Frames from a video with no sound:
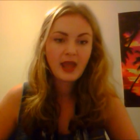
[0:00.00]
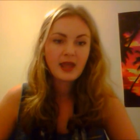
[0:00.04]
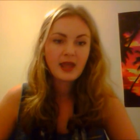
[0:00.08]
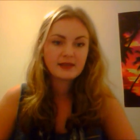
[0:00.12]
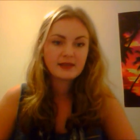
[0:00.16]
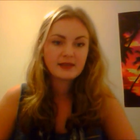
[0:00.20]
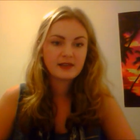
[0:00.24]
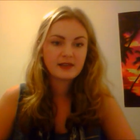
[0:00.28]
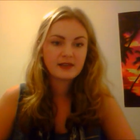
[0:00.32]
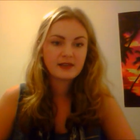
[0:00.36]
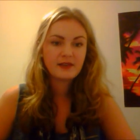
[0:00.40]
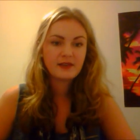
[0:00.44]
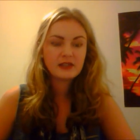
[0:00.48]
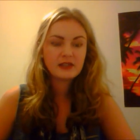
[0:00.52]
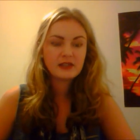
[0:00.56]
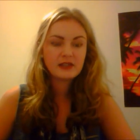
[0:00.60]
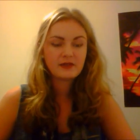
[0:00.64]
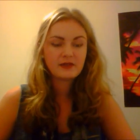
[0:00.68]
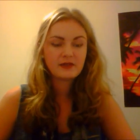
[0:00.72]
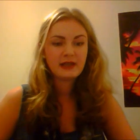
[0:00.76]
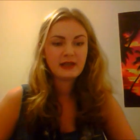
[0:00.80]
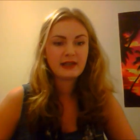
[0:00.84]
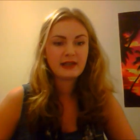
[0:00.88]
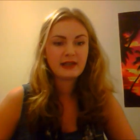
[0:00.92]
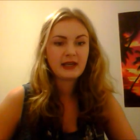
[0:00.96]
So this
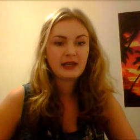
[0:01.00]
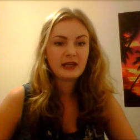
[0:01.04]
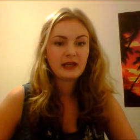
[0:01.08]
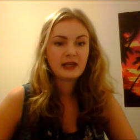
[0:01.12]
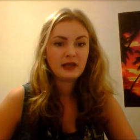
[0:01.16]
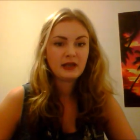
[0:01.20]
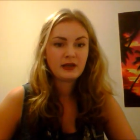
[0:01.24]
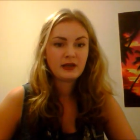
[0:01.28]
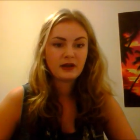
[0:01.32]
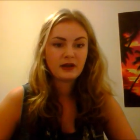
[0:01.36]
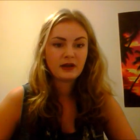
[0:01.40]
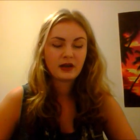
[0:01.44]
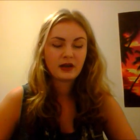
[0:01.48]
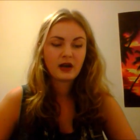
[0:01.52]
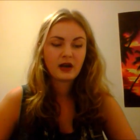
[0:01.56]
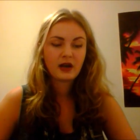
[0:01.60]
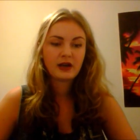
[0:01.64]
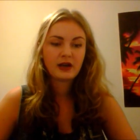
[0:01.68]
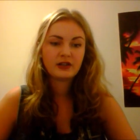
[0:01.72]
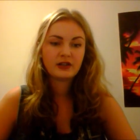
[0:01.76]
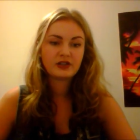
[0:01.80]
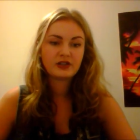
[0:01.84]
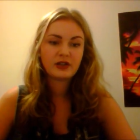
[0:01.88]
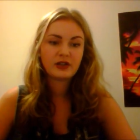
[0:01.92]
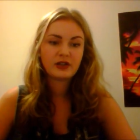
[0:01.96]
reading
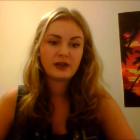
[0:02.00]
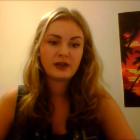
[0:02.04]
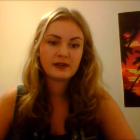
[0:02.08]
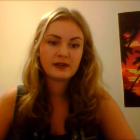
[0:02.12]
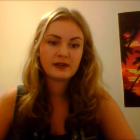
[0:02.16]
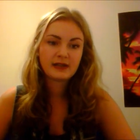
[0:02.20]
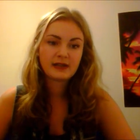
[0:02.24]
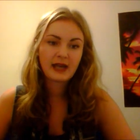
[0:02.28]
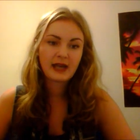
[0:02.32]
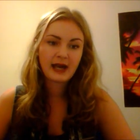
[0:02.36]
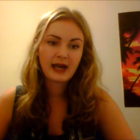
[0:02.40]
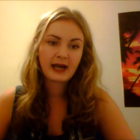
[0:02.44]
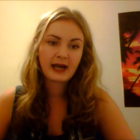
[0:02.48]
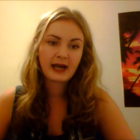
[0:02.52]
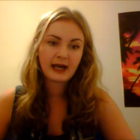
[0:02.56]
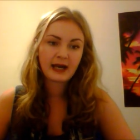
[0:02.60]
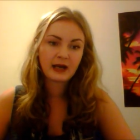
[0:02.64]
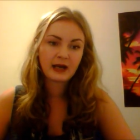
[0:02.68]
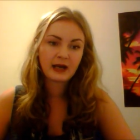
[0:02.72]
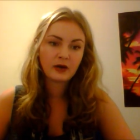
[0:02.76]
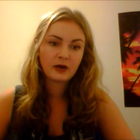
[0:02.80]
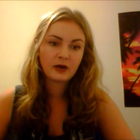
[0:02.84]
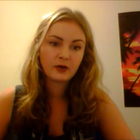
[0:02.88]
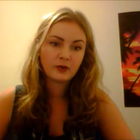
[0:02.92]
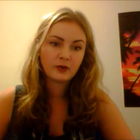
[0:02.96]
kind of shows
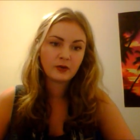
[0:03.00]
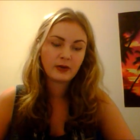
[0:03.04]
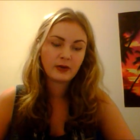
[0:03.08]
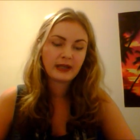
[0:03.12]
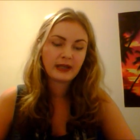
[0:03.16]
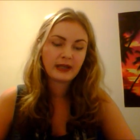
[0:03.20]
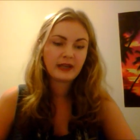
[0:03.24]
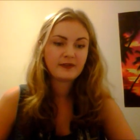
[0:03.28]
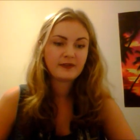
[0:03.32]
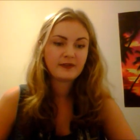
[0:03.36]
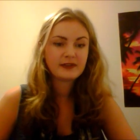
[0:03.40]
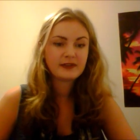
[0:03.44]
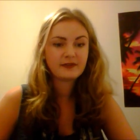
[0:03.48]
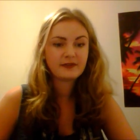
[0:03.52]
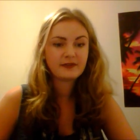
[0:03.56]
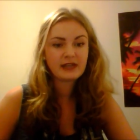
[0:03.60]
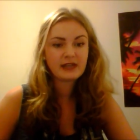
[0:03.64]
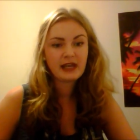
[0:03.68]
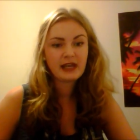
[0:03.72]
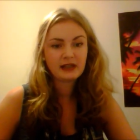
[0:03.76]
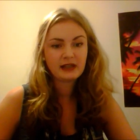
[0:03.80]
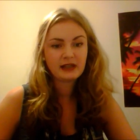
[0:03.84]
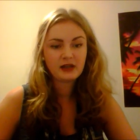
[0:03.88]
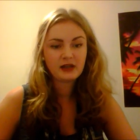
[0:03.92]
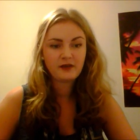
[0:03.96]
how GIFs have
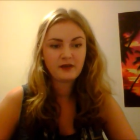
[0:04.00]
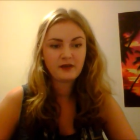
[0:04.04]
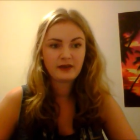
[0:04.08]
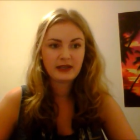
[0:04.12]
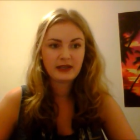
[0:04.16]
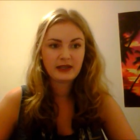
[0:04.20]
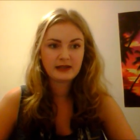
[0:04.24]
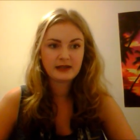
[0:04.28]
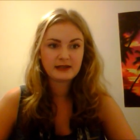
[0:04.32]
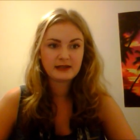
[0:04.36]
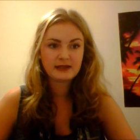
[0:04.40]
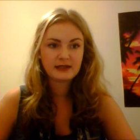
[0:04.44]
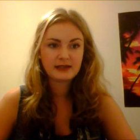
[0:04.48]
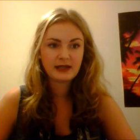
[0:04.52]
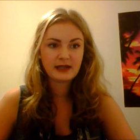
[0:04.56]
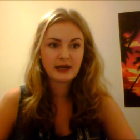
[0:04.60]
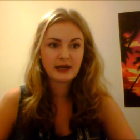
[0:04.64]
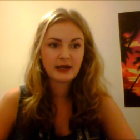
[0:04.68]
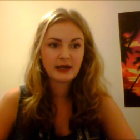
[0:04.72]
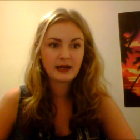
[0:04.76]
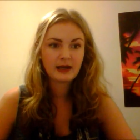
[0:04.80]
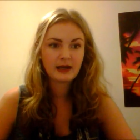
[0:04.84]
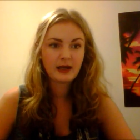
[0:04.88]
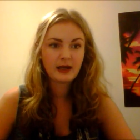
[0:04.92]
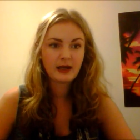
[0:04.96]
taken over the
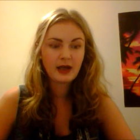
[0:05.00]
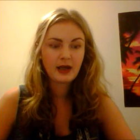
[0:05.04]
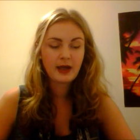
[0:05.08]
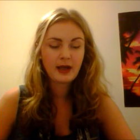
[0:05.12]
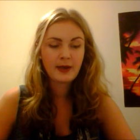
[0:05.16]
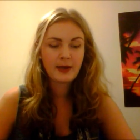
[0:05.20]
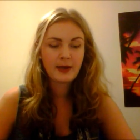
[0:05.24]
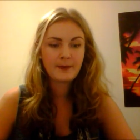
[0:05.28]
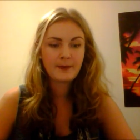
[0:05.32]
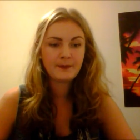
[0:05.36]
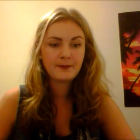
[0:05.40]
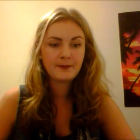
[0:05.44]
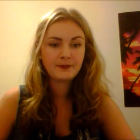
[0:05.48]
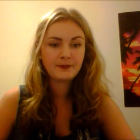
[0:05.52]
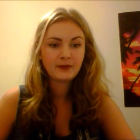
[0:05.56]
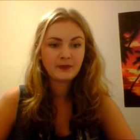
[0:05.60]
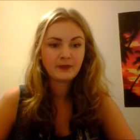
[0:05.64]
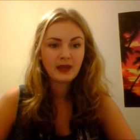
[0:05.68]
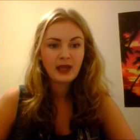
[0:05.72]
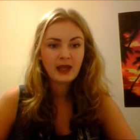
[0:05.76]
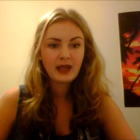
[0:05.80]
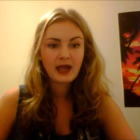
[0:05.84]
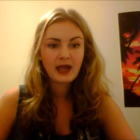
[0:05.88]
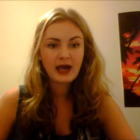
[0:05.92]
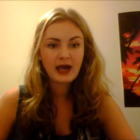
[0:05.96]
internet,
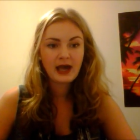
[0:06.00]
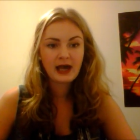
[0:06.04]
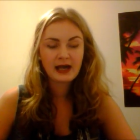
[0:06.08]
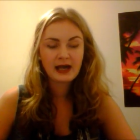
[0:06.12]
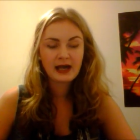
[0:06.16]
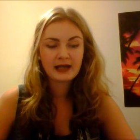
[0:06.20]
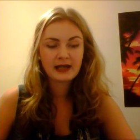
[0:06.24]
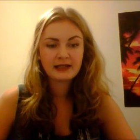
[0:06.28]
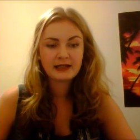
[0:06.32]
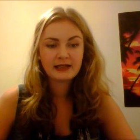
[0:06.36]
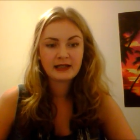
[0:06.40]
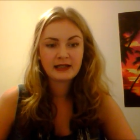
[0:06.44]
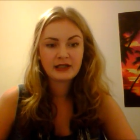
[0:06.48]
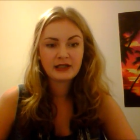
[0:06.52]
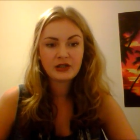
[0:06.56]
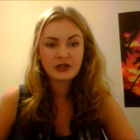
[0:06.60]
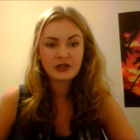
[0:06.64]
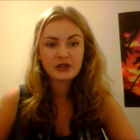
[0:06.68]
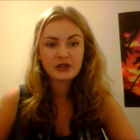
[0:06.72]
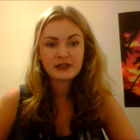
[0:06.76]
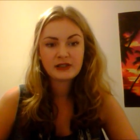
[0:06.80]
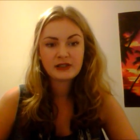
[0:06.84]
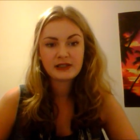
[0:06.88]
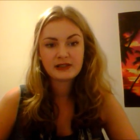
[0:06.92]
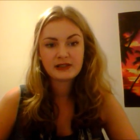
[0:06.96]
and it
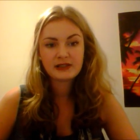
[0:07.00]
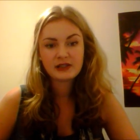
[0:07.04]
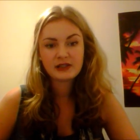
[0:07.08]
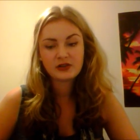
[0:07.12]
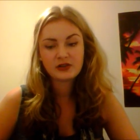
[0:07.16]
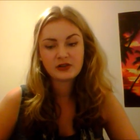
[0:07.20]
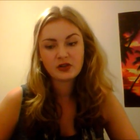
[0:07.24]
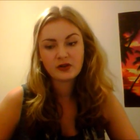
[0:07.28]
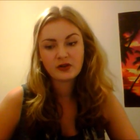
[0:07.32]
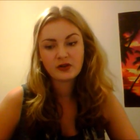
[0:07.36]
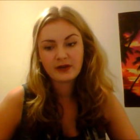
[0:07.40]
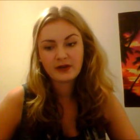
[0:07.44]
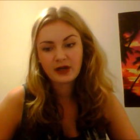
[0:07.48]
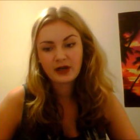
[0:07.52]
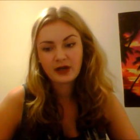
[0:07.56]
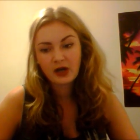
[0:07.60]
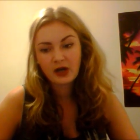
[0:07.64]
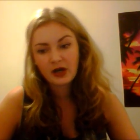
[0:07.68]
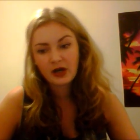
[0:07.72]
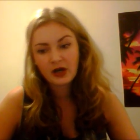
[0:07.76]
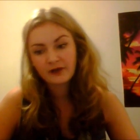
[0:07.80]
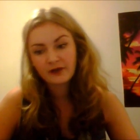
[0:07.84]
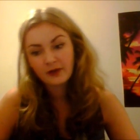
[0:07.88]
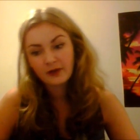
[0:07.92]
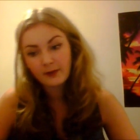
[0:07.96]
uses the story
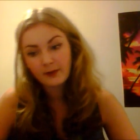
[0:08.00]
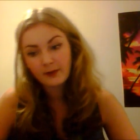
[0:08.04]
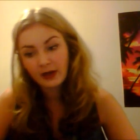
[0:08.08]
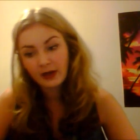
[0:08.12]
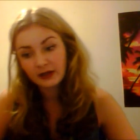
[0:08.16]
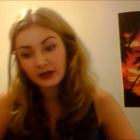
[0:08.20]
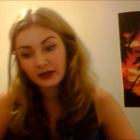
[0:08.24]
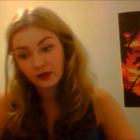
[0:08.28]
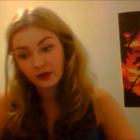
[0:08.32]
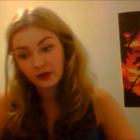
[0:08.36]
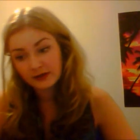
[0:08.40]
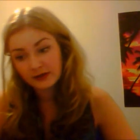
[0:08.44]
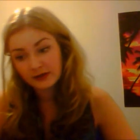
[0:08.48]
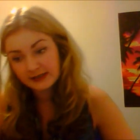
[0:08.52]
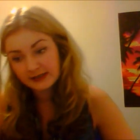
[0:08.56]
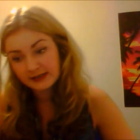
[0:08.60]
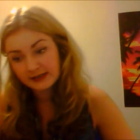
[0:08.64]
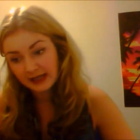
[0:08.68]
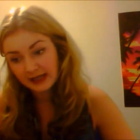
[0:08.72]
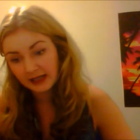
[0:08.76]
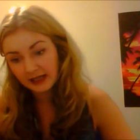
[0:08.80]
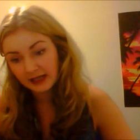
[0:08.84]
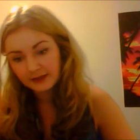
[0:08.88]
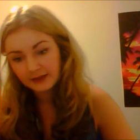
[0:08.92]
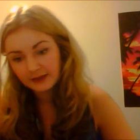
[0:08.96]
of Mike
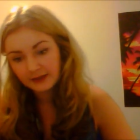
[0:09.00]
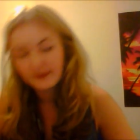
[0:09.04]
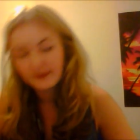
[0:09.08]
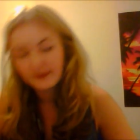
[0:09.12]
Konskow